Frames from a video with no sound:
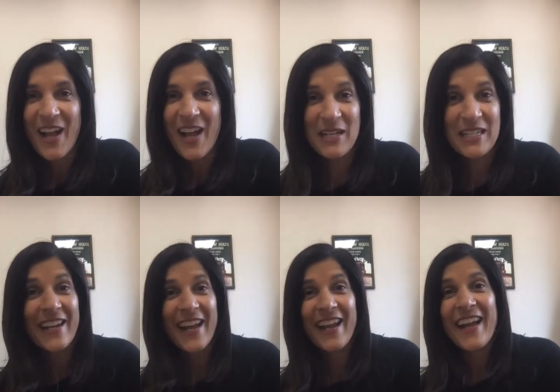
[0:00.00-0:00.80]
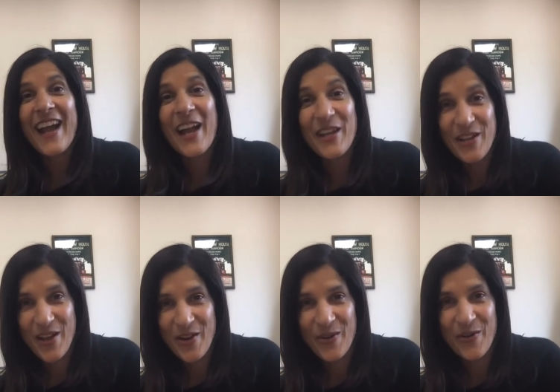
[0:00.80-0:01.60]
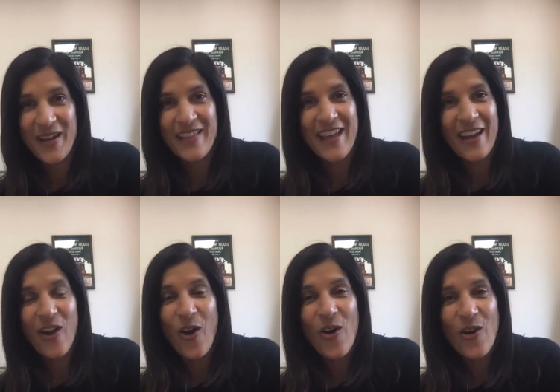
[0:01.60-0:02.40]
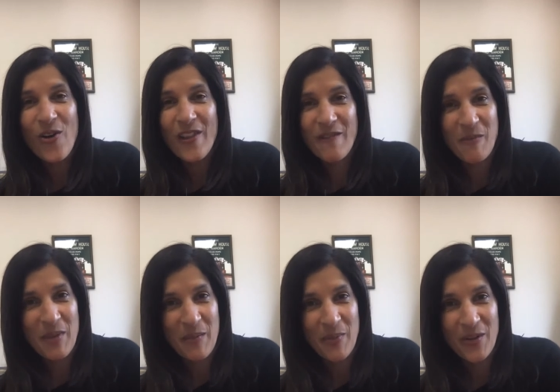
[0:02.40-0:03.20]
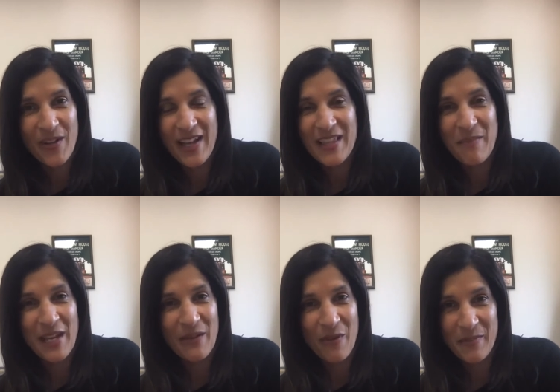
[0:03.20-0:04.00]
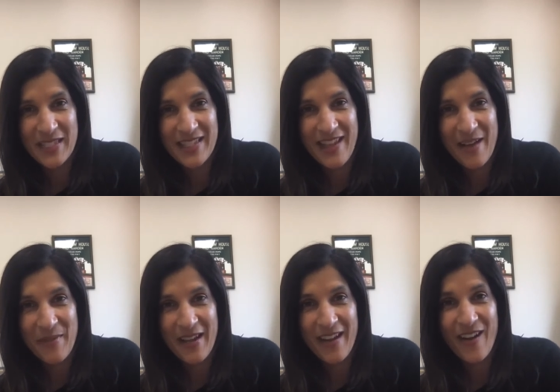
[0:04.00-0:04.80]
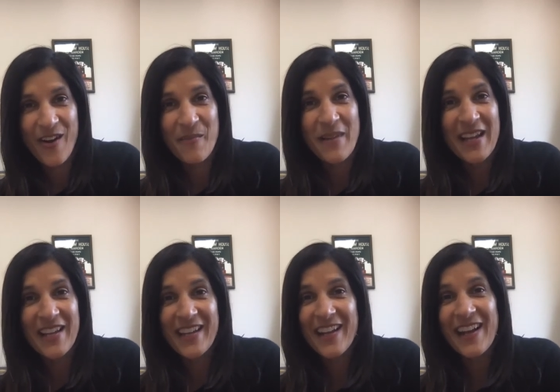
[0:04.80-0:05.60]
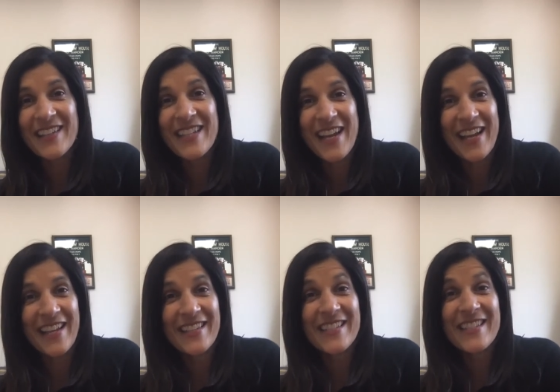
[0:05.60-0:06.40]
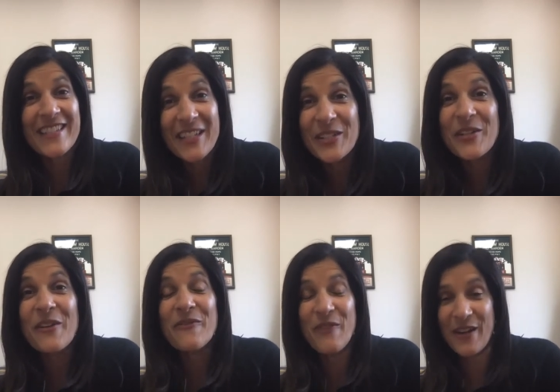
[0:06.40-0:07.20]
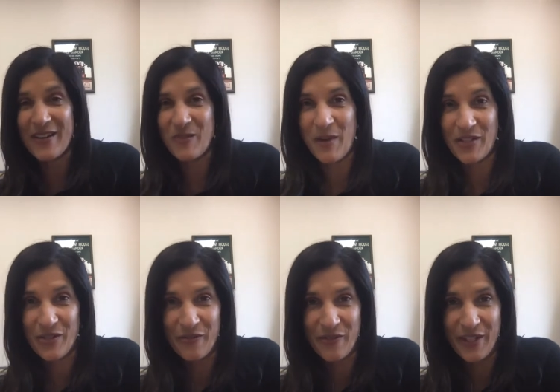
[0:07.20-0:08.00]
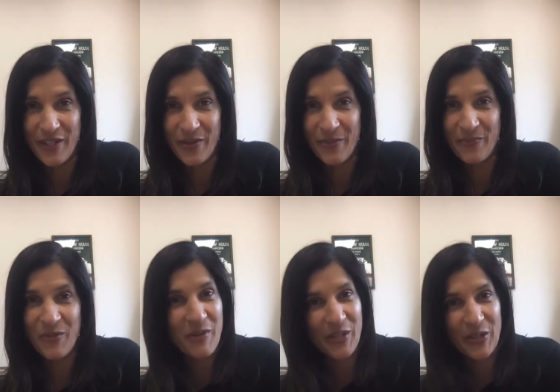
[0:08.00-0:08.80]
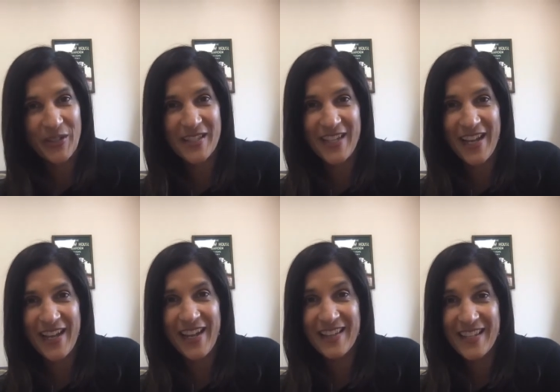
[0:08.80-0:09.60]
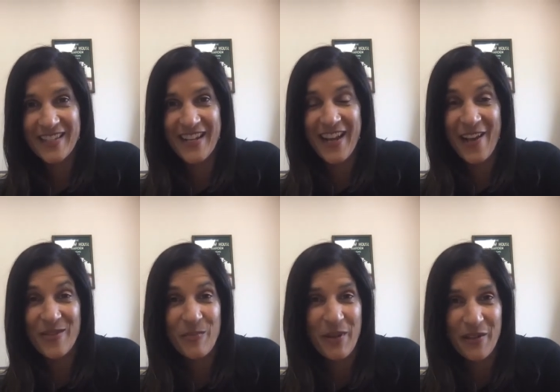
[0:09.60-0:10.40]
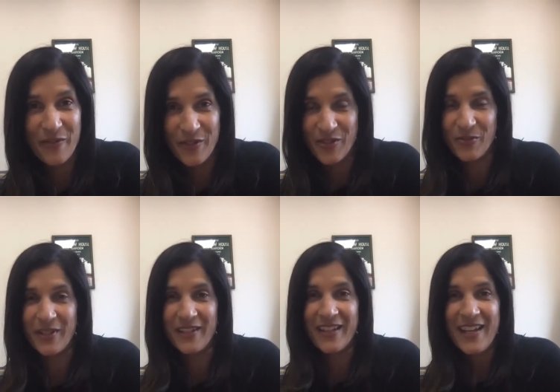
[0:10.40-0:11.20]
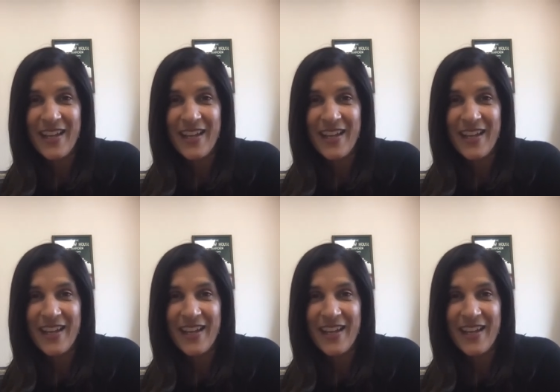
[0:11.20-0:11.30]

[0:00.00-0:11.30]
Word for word: But today I know that all of the people at the Maine Women's Lobby are making a day still very special for you, with Girls' Day at the State House being virtual.